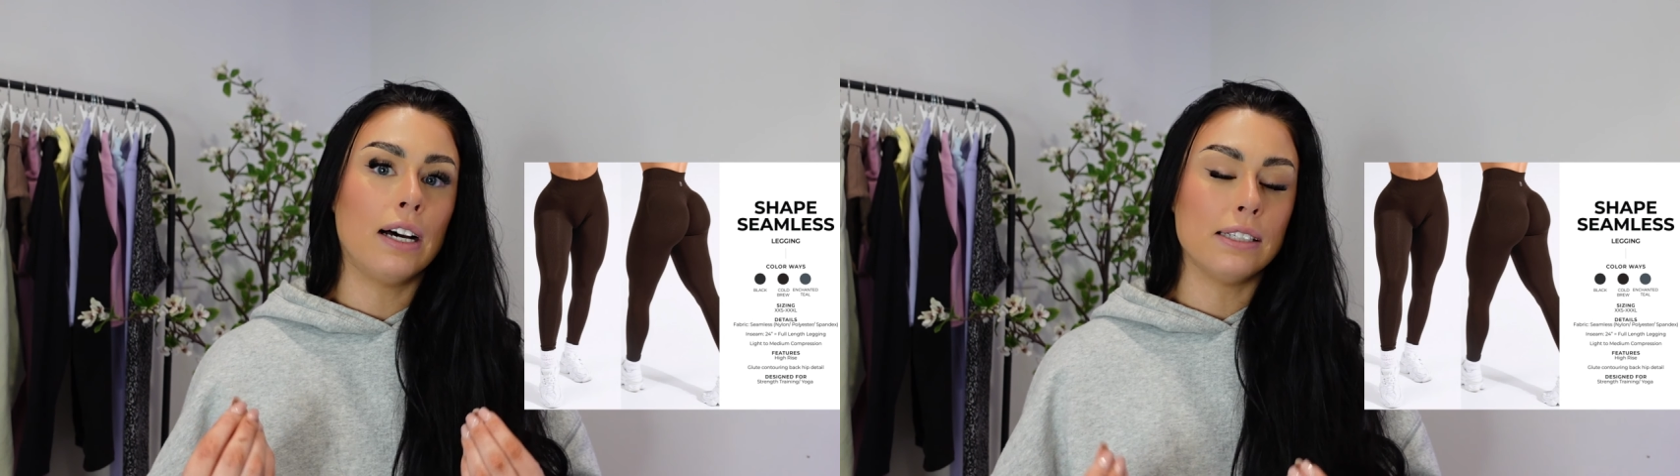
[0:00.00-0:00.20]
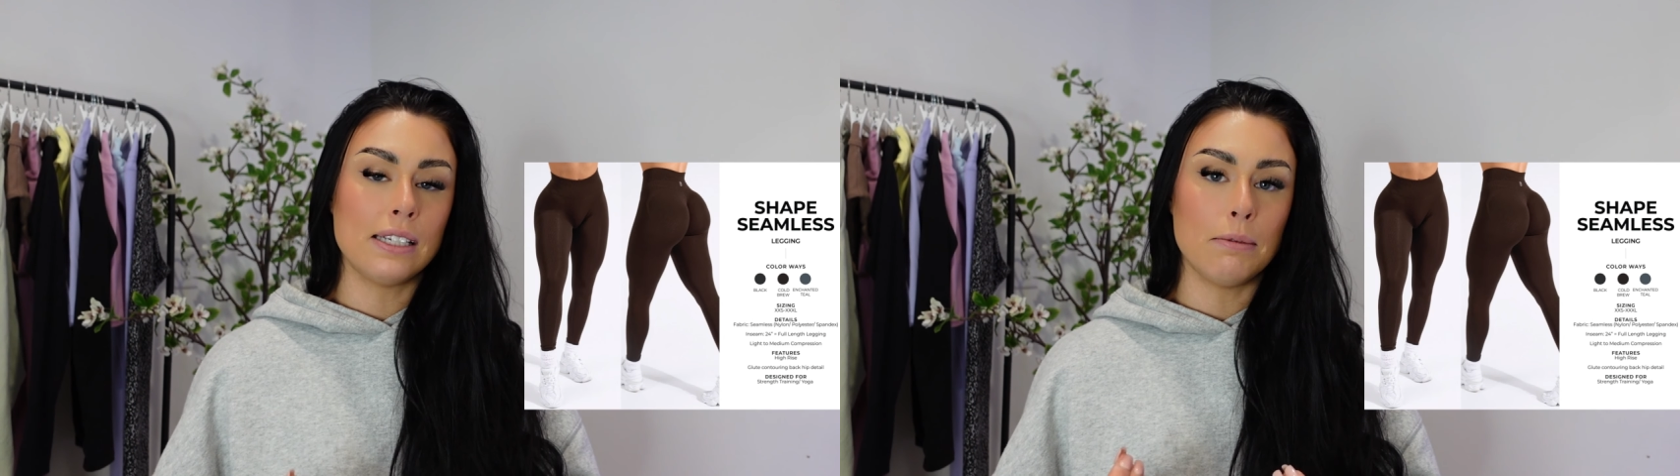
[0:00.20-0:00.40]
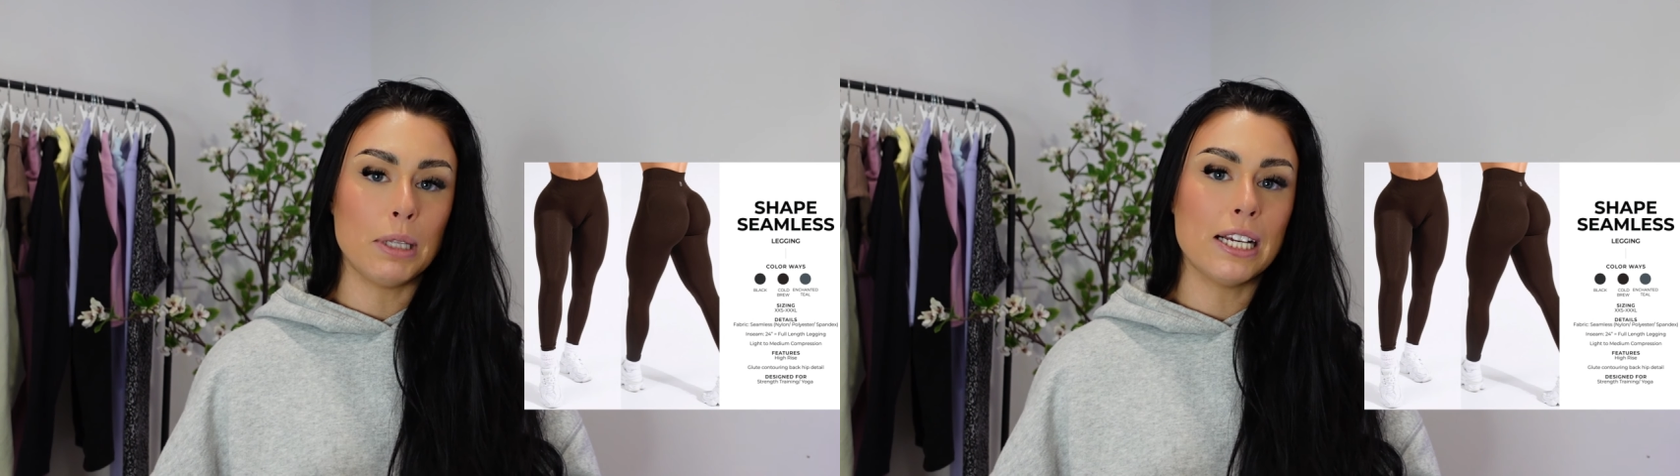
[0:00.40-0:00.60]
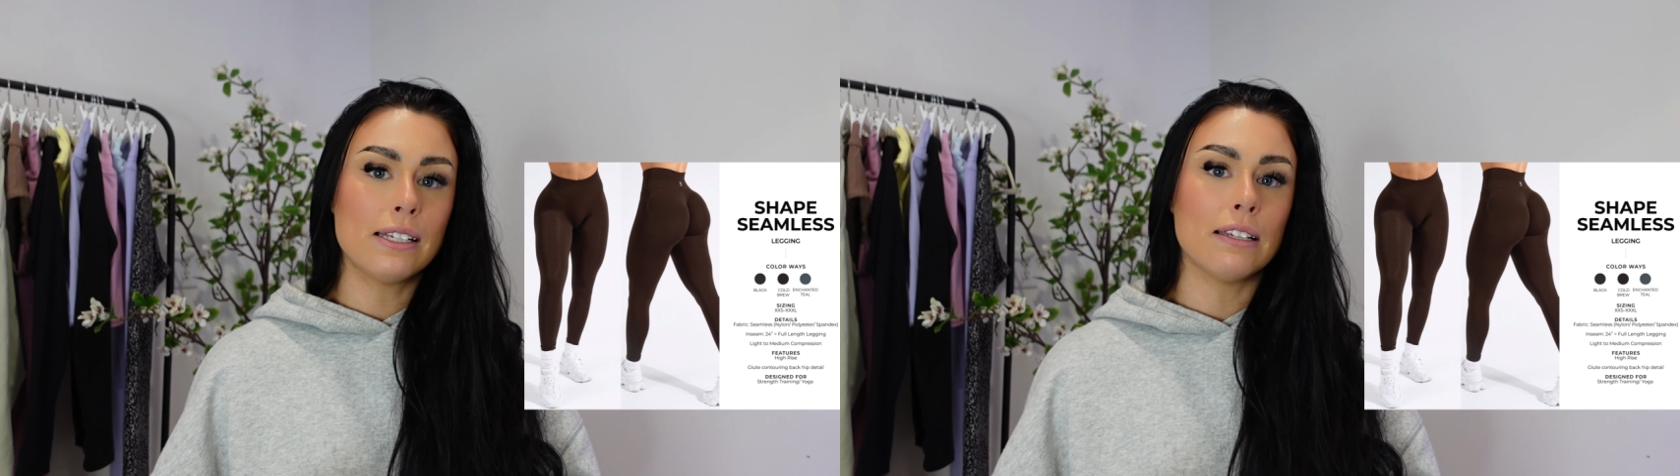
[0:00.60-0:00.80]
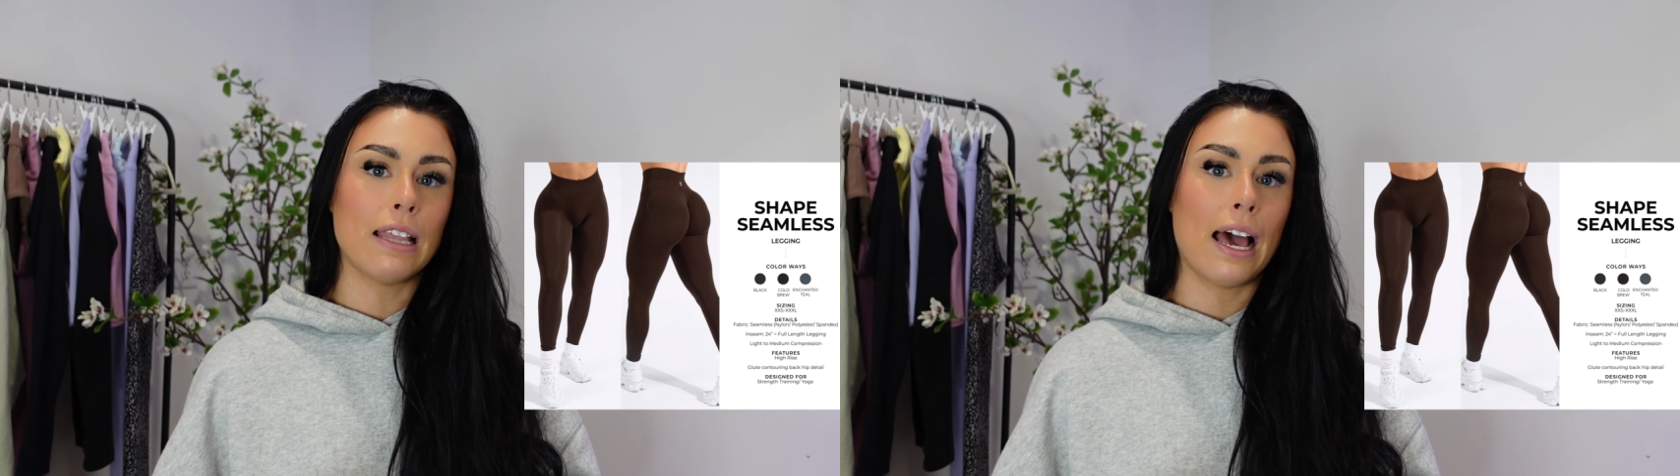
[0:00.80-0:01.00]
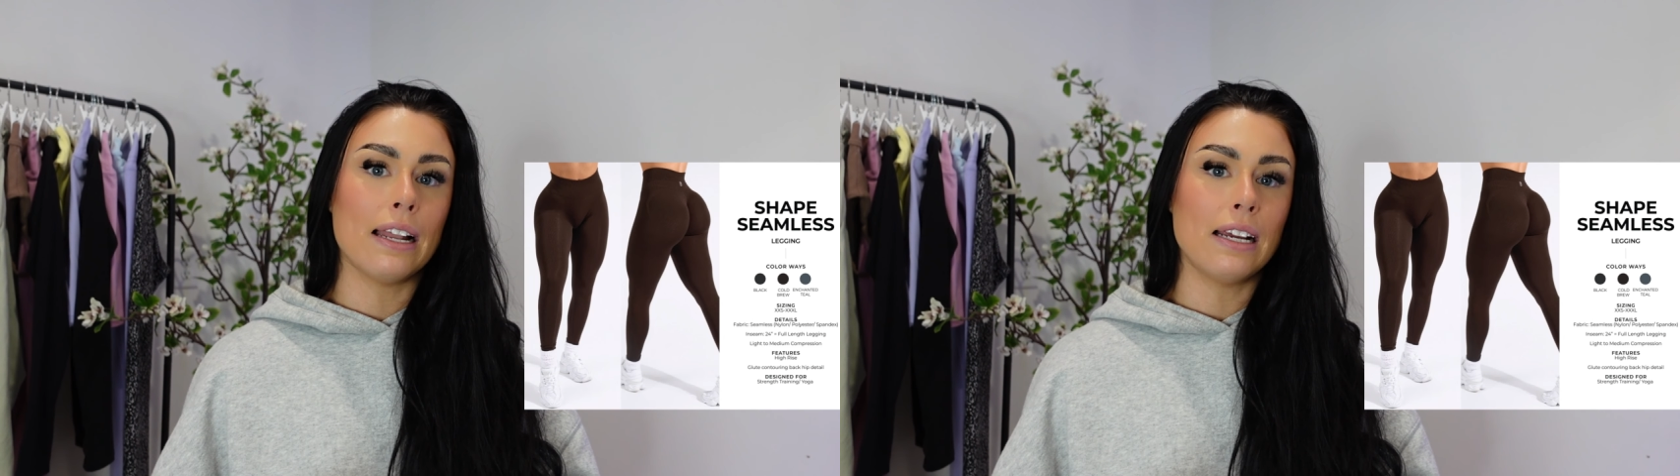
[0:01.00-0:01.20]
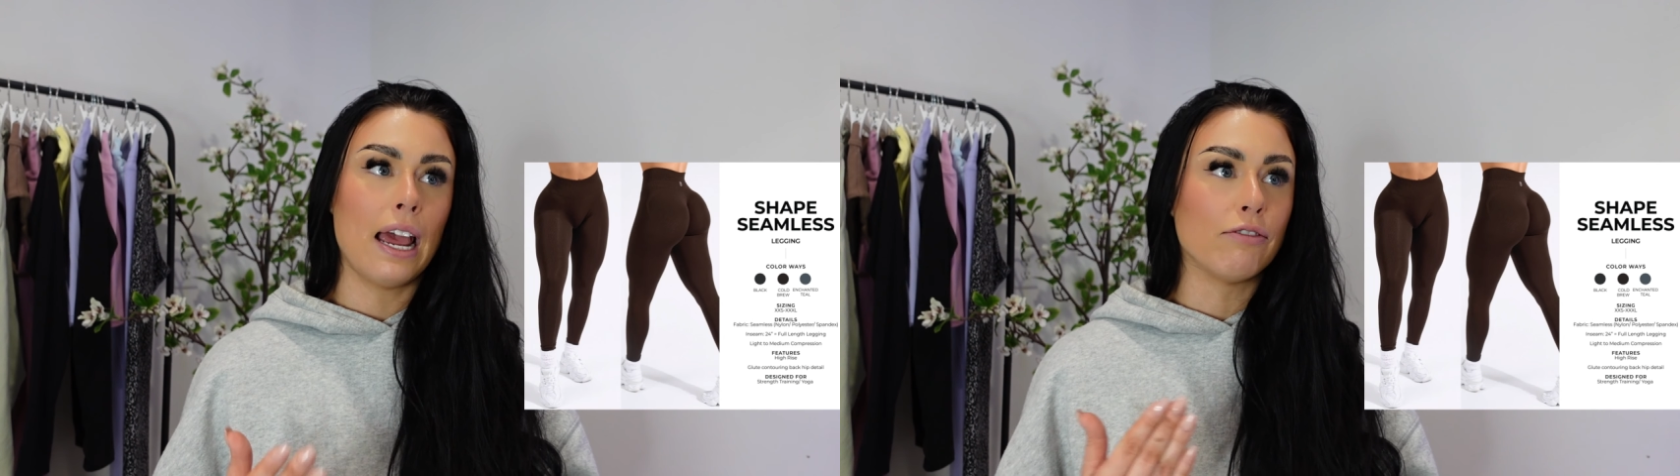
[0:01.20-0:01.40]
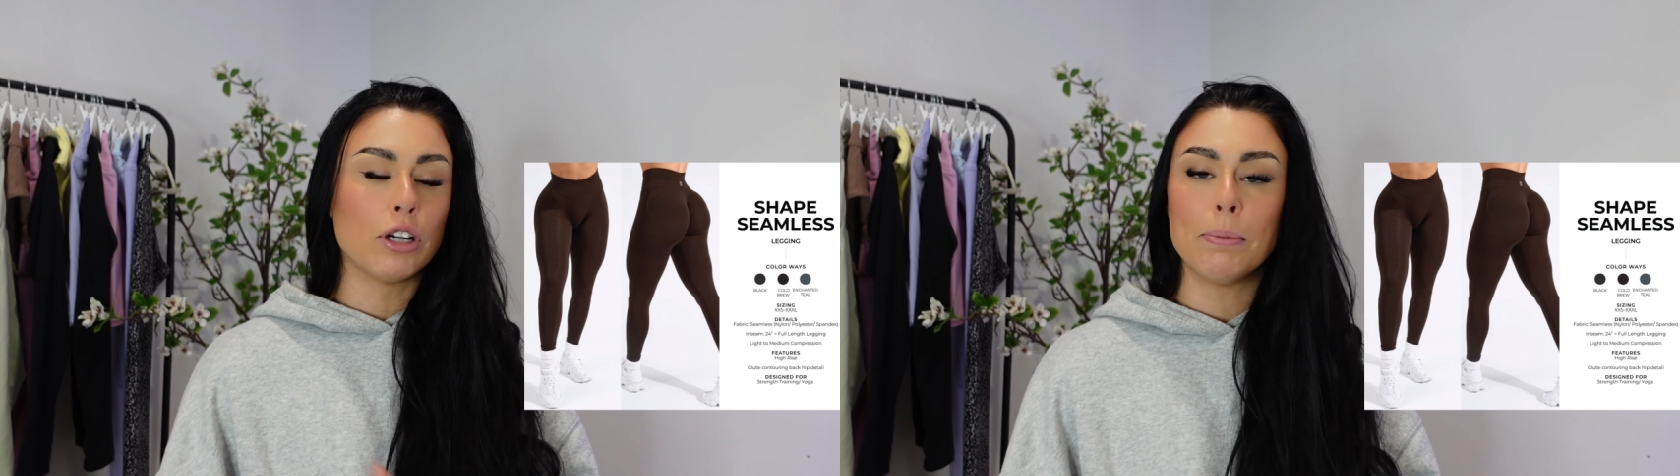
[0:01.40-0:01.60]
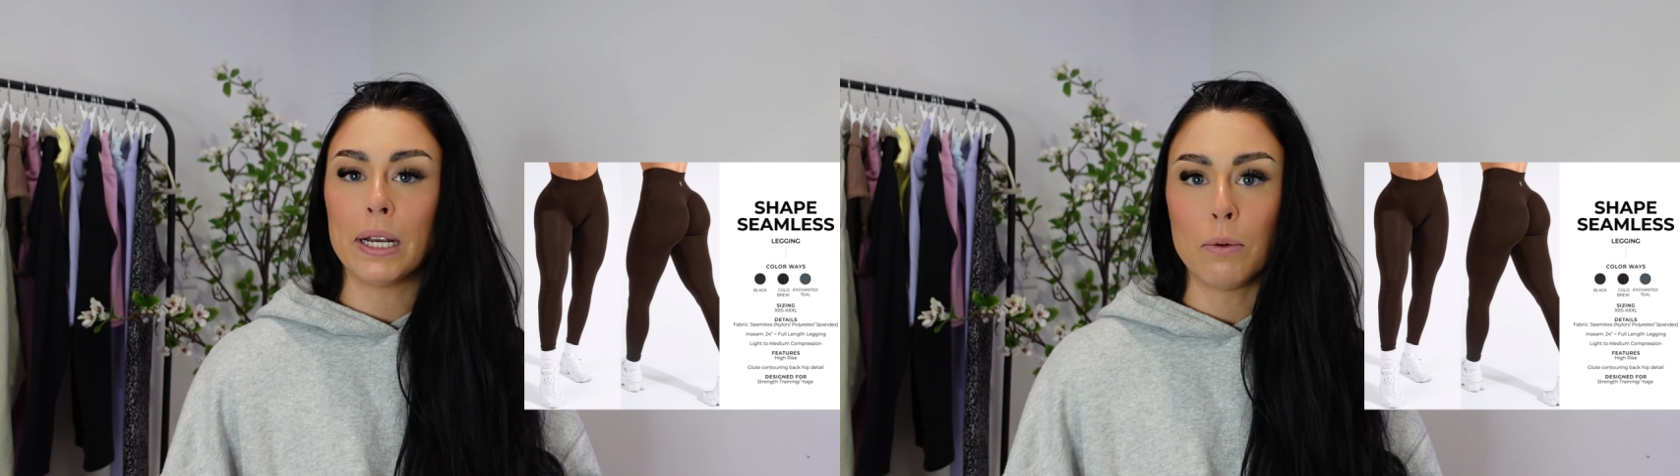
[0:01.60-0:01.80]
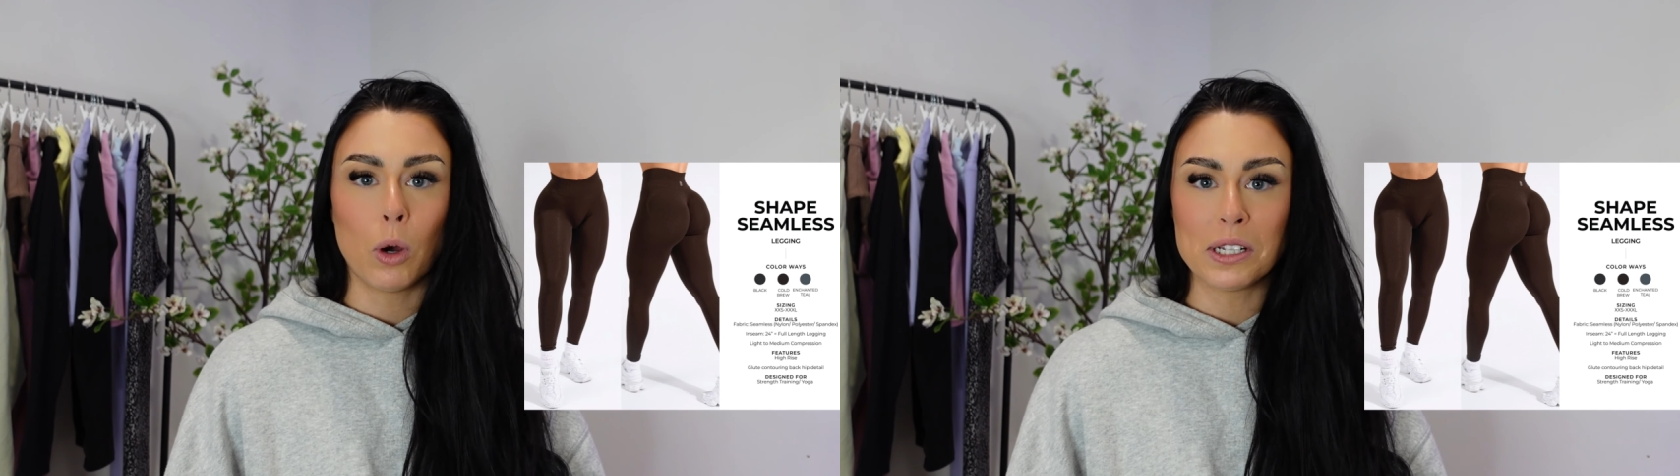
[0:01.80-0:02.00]
a seamless that
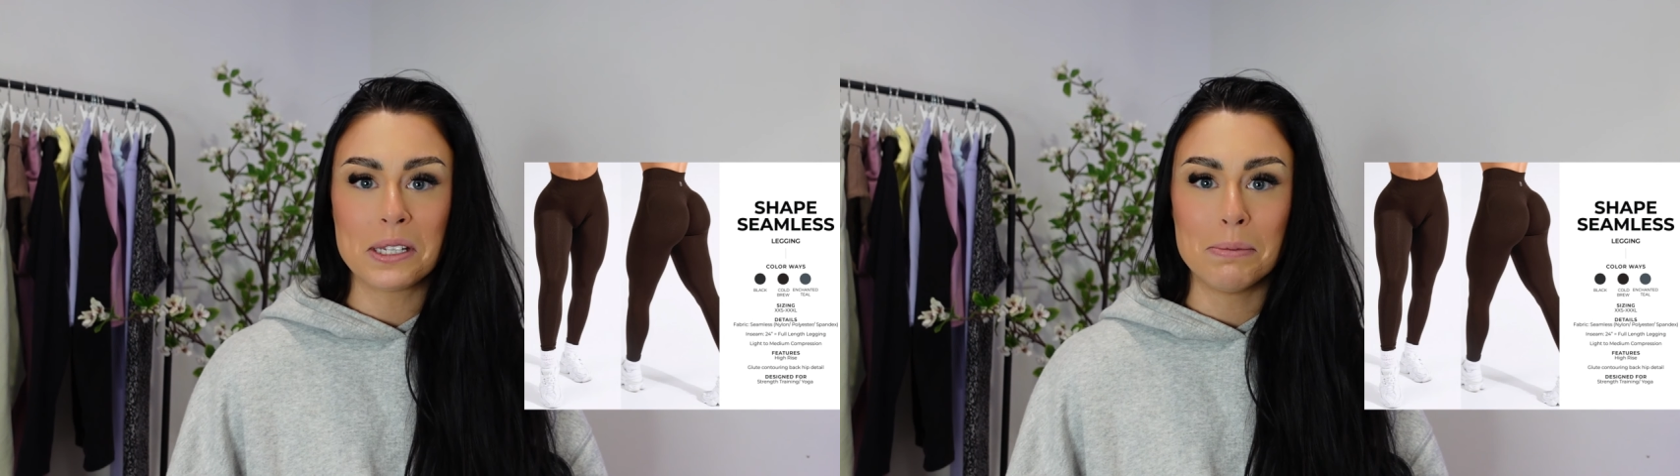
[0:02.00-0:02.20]
everybody wants to